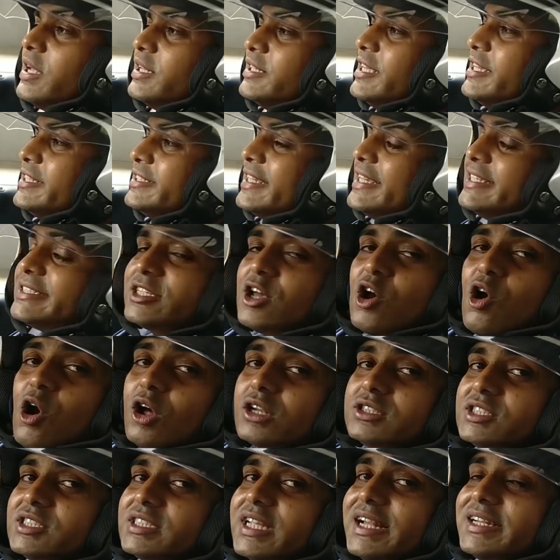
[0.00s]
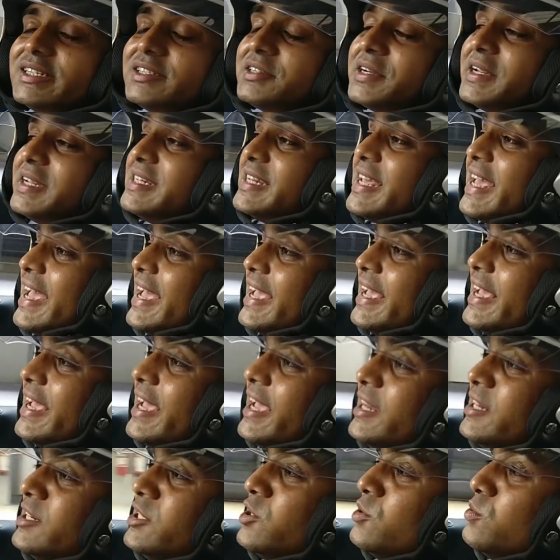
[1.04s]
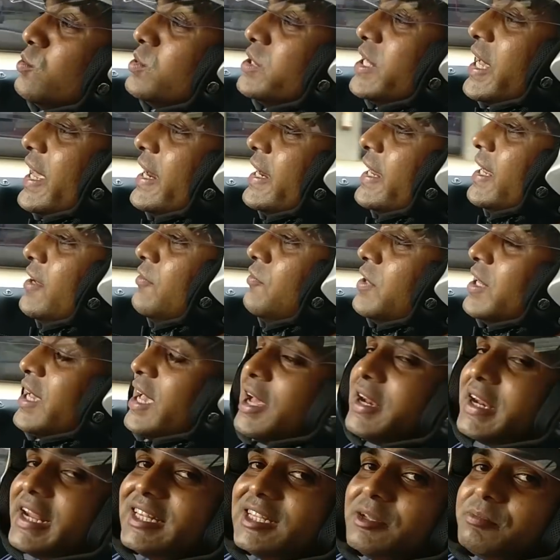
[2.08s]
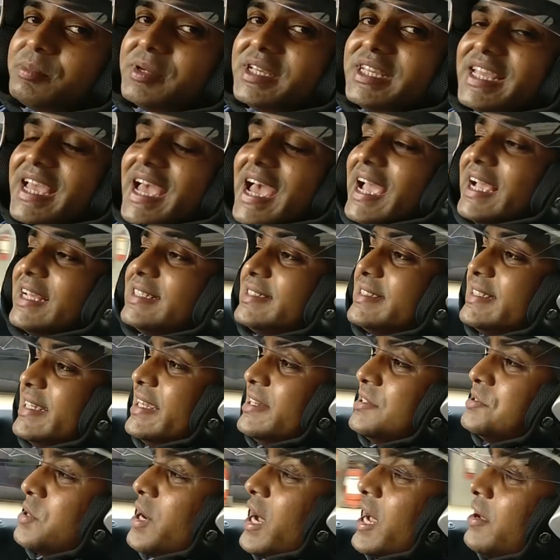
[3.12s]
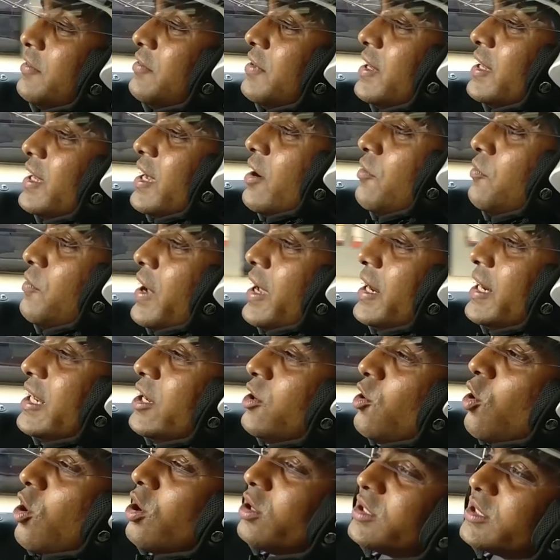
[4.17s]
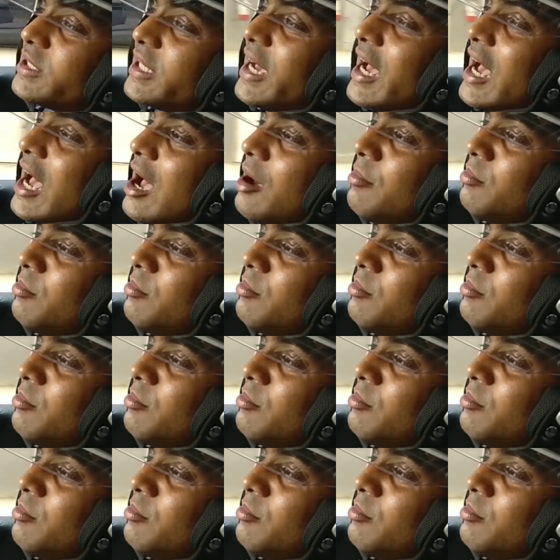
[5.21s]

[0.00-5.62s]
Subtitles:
This is a hot sultry day in New Delhi. We are at the BIC driving a very hot car,